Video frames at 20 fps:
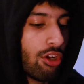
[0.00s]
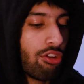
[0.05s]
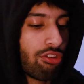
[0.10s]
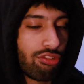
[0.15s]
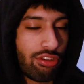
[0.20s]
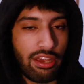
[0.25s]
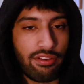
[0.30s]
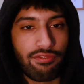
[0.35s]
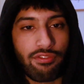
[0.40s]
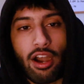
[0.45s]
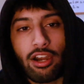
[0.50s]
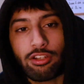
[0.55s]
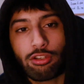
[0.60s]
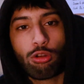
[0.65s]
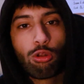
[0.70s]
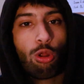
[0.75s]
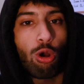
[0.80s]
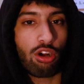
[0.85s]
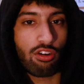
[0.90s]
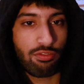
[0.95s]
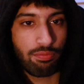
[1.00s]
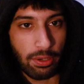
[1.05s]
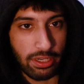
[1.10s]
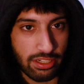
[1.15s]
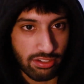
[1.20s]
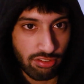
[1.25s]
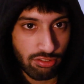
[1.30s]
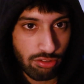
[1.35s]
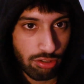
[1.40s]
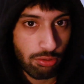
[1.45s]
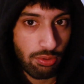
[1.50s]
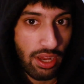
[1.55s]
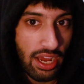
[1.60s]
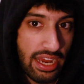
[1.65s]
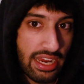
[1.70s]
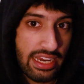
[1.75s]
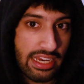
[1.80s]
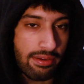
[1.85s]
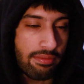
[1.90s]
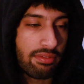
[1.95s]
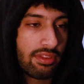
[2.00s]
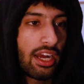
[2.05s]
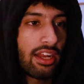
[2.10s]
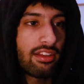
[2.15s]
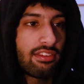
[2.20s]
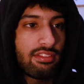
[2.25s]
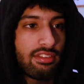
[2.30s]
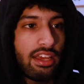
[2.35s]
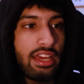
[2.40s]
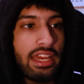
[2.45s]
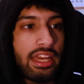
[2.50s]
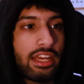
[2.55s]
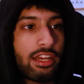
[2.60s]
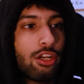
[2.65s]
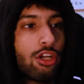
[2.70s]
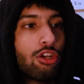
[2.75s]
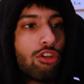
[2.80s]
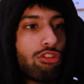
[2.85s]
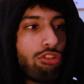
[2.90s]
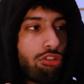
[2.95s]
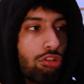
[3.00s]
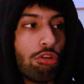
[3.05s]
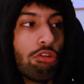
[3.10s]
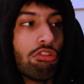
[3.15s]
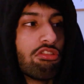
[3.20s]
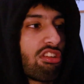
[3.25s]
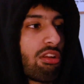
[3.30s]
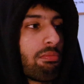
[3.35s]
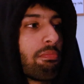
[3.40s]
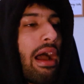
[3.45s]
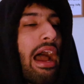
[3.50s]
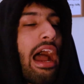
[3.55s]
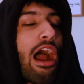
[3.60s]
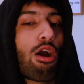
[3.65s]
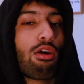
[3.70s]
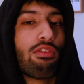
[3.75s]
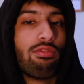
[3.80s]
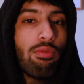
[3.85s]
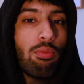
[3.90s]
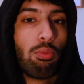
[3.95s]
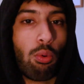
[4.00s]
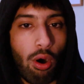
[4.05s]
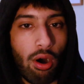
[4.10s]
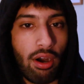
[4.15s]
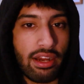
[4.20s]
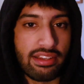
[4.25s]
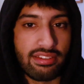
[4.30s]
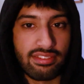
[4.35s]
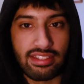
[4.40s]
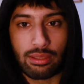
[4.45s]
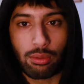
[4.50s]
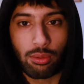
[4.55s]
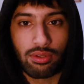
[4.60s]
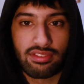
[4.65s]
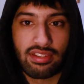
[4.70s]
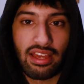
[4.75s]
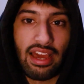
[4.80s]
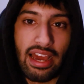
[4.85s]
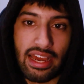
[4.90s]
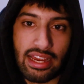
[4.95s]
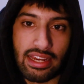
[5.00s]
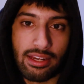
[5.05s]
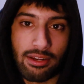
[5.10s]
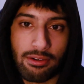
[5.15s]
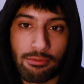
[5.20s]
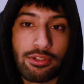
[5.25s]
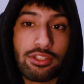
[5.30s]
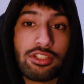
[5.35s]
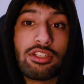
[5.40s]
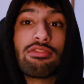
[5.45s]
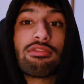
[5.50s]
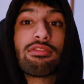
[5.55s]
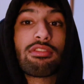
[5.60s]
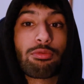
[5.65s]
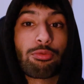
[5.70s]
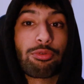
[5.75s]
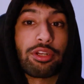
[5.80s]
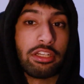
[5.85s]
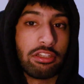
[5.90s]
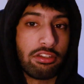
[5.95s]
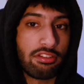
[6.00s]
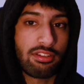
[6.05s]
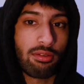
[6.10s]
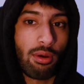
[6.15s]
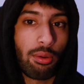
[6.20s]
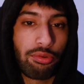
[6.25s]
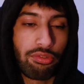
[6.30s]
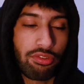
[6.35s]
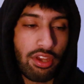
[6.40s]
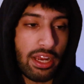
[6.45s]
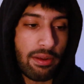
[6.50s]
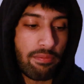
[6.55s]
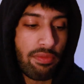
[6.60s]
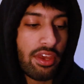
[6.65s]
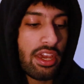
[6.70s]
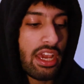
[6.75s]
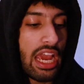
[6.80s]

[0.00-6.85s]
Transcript: So if I do log of base 2, 8, that's saying 2 to the power of what is equal to 8, which is 3. Do you see what I'm saying?